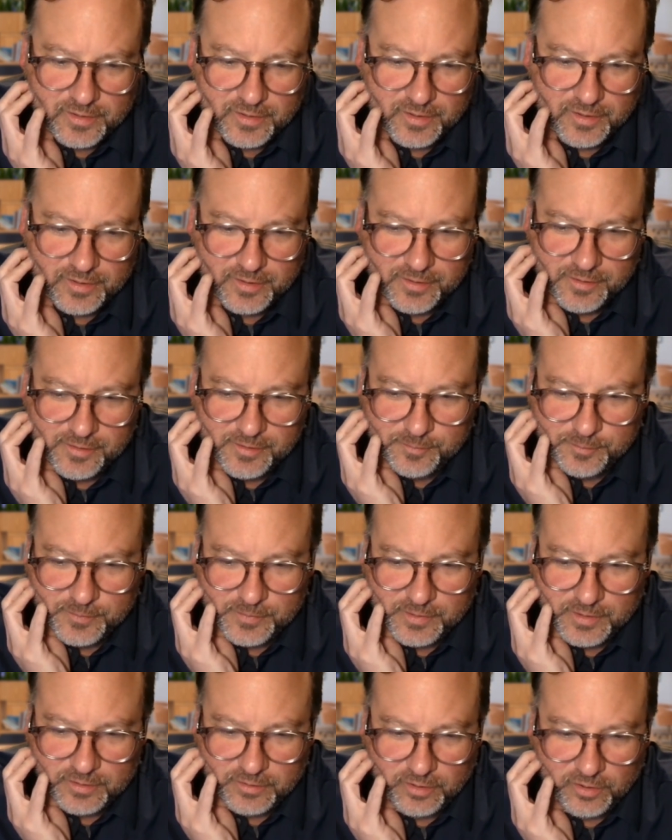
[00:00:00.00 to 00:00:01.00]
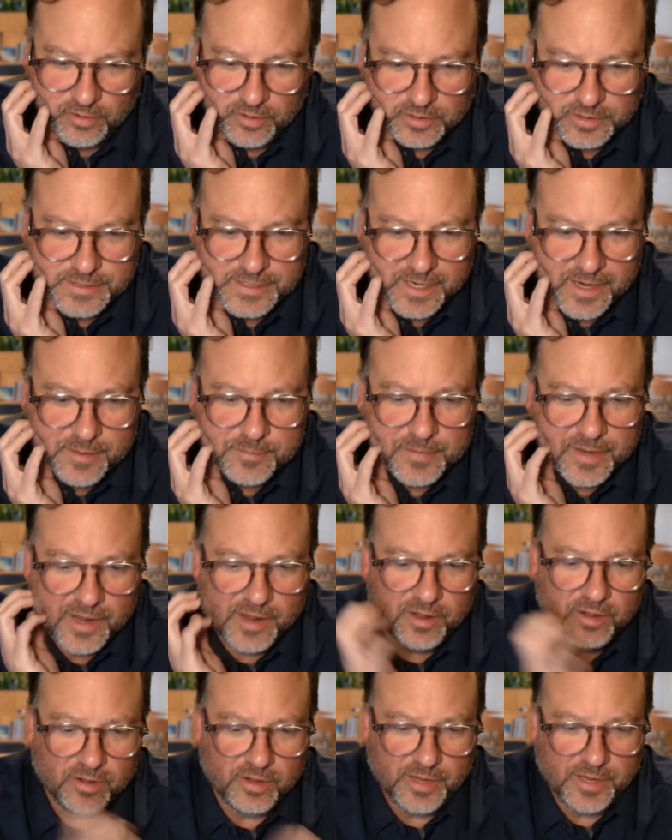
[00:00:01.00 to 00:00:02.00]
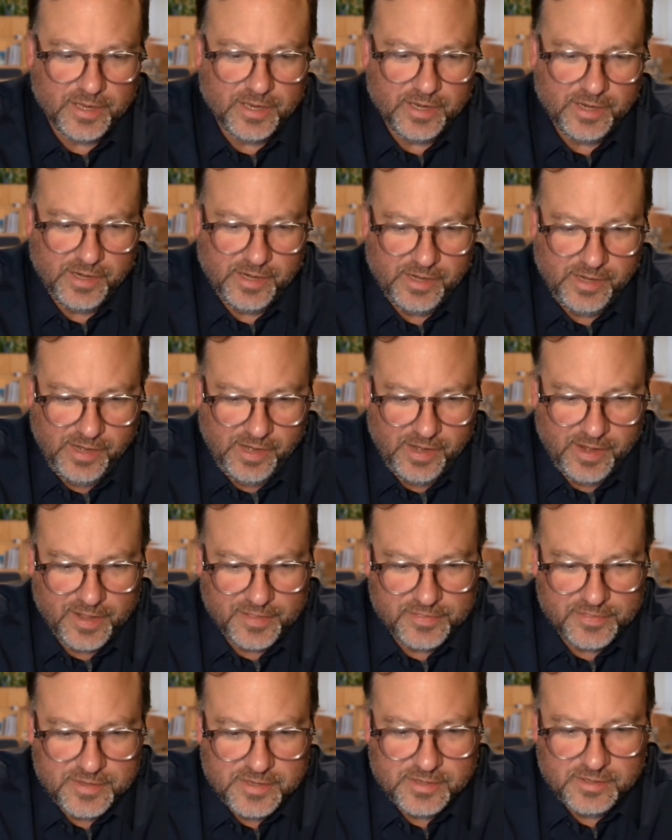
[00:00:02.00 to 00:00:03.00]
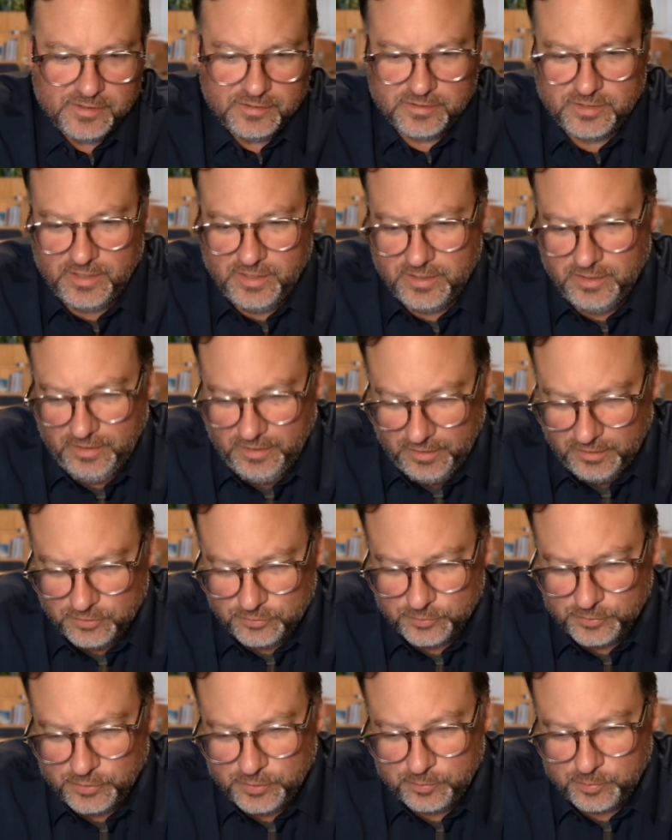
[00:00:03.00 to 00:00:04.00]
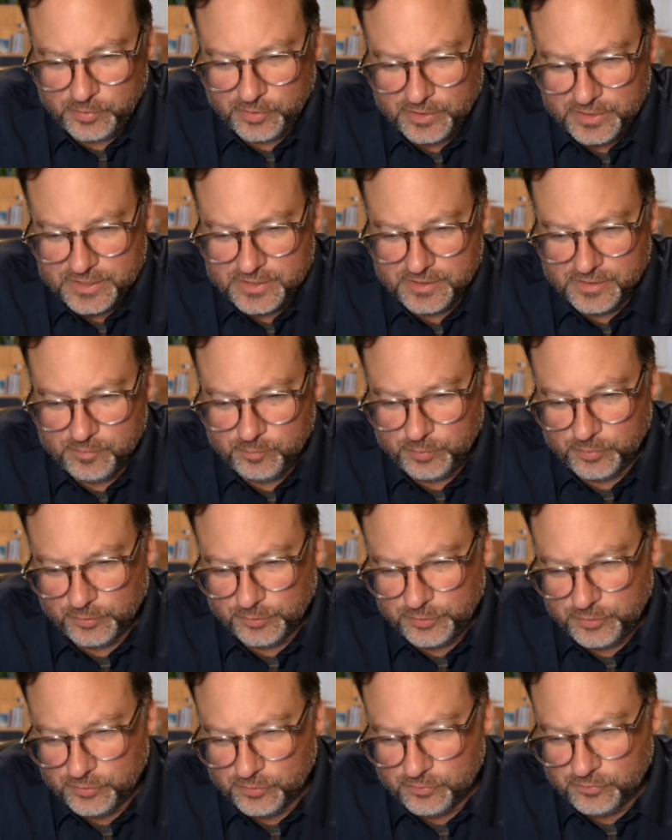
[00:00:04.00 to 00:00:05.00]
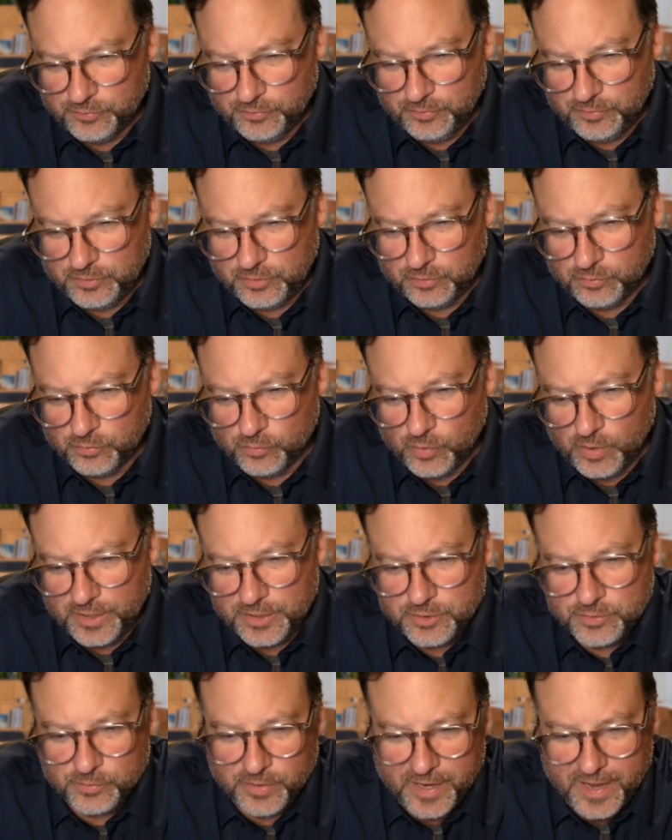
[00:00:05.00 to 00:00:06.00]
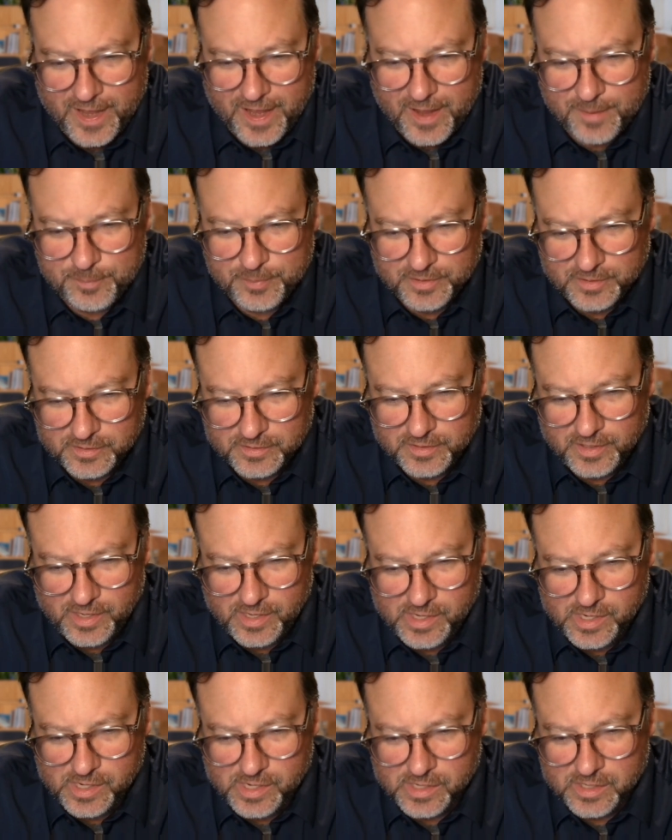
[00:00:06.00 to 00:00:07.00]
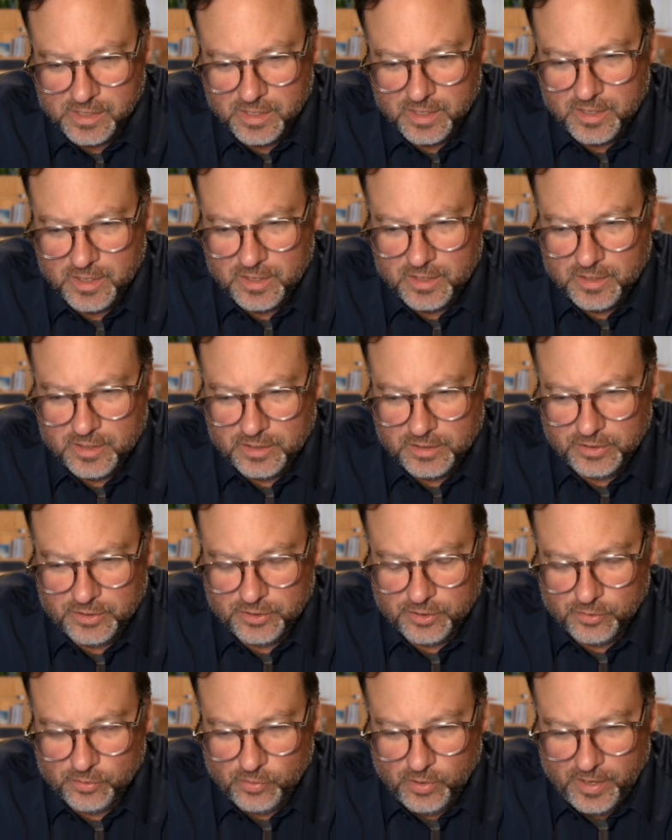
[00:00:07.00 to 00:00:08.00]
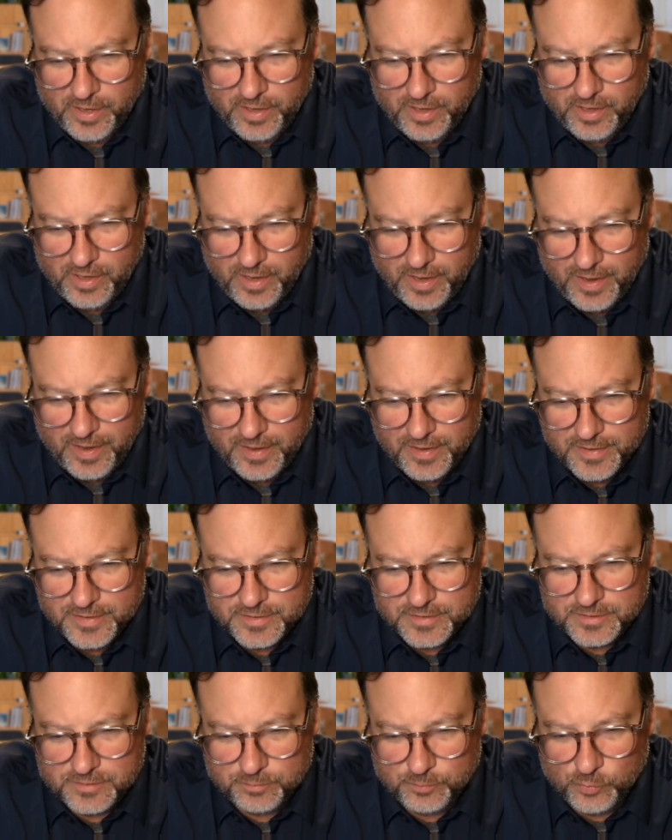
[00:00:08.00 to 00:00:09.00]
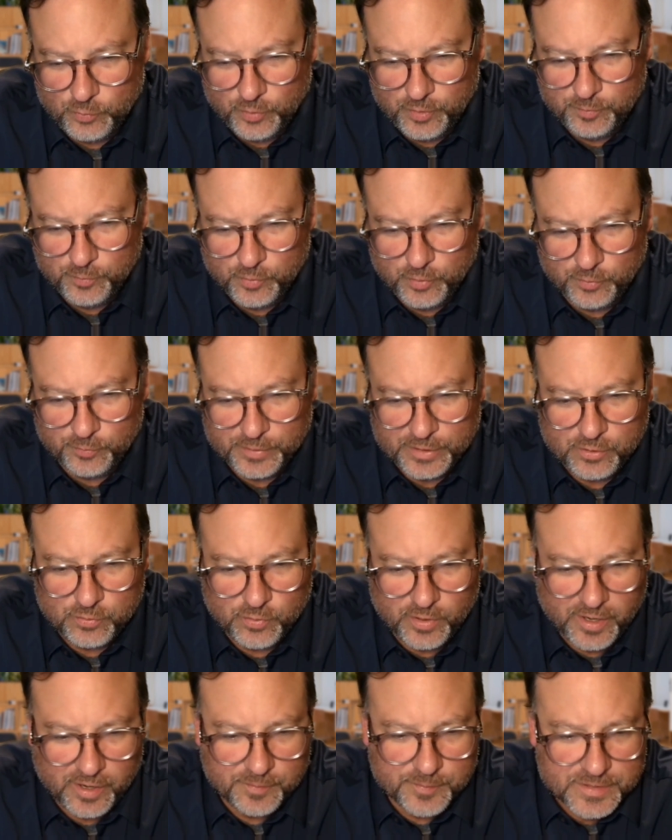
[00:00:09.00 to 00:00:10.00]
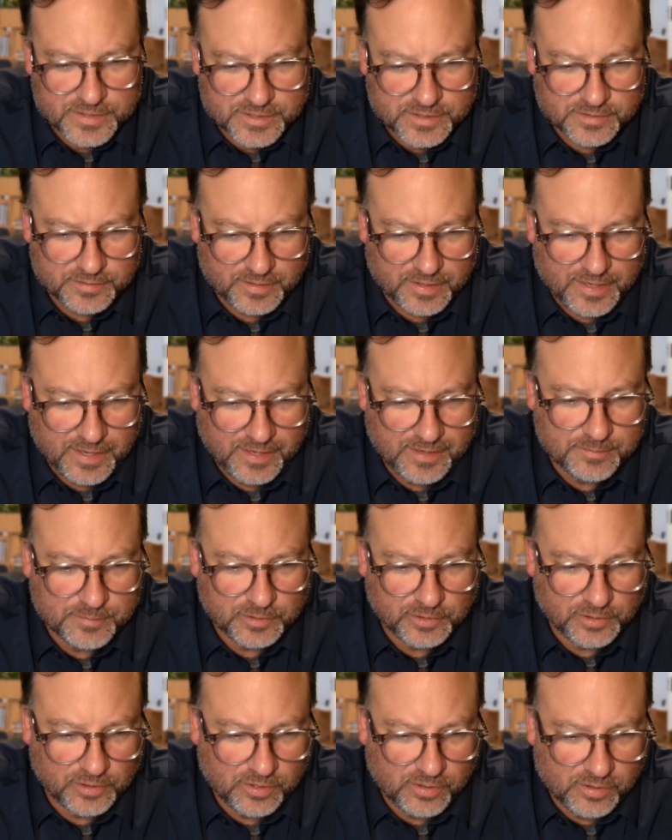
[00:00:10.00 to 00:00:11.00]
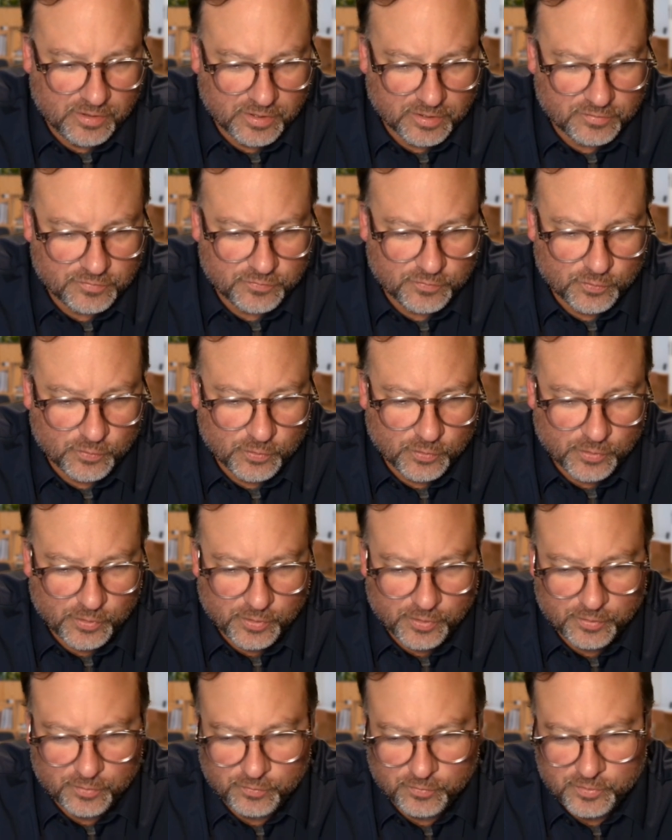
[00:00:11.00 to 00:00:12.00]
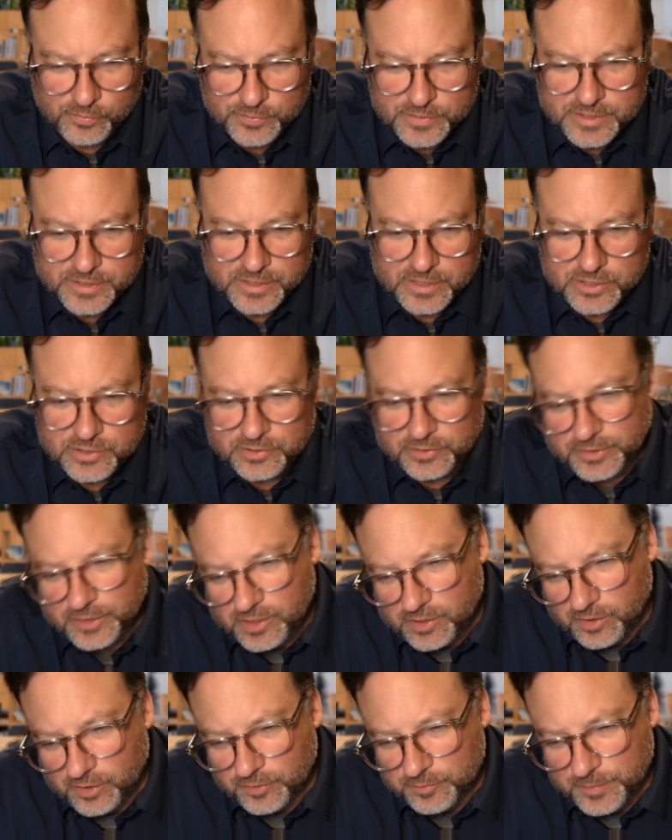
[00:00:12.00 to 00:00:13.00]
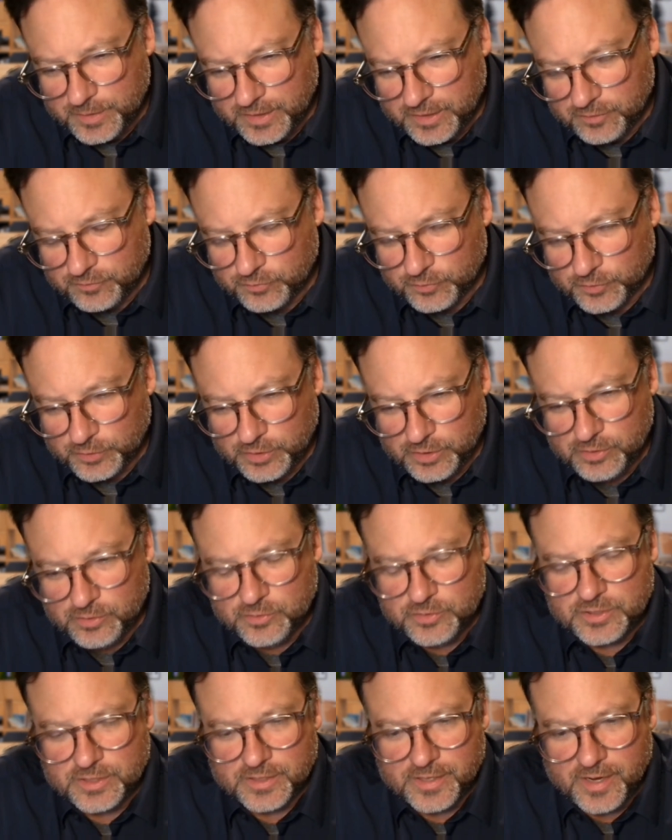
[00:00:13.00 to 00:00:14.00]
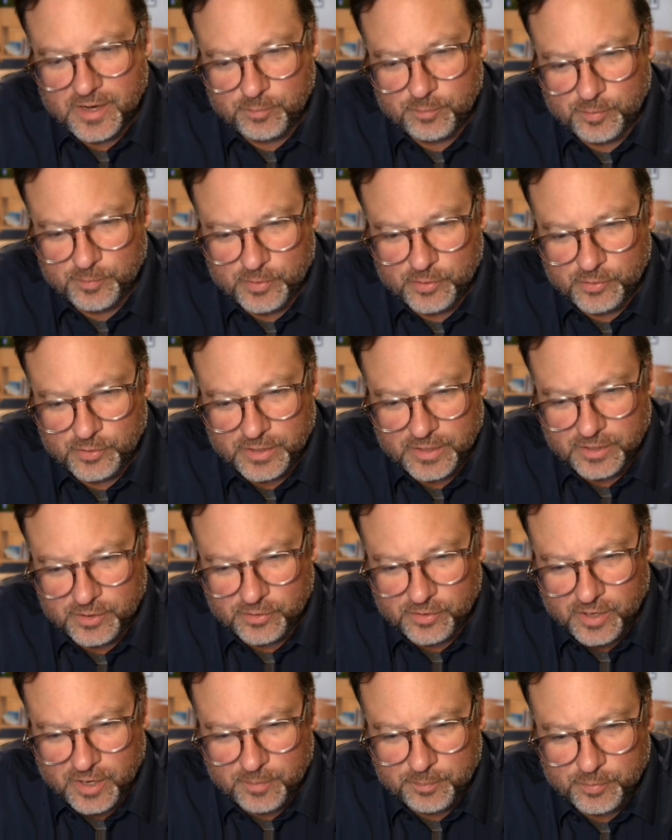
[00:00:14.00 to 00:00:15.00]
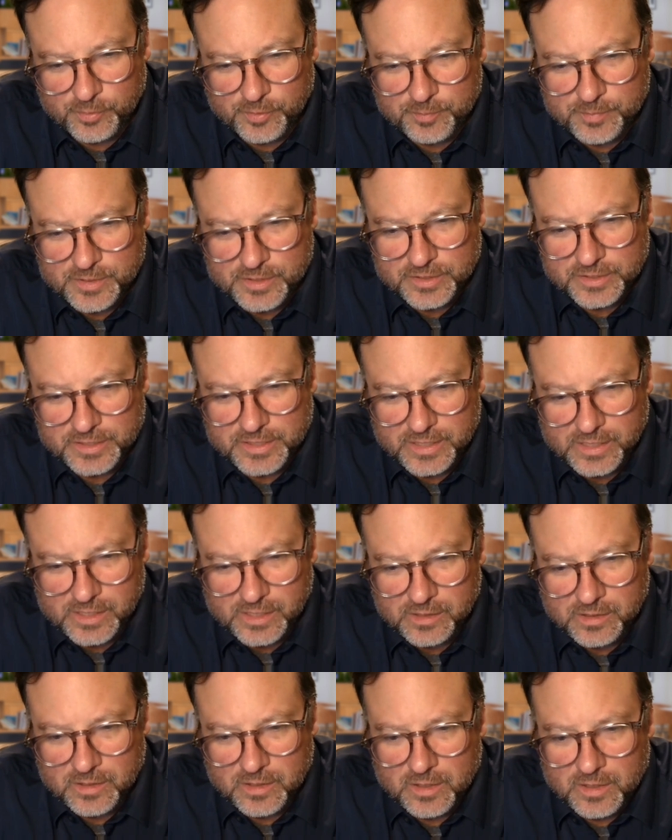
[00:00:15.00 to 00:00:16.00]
a long time now, and I think it's really pretty simple to watch what happened. And as more and more requirements came along for what was initially called meaningful use and now promoting interoperability,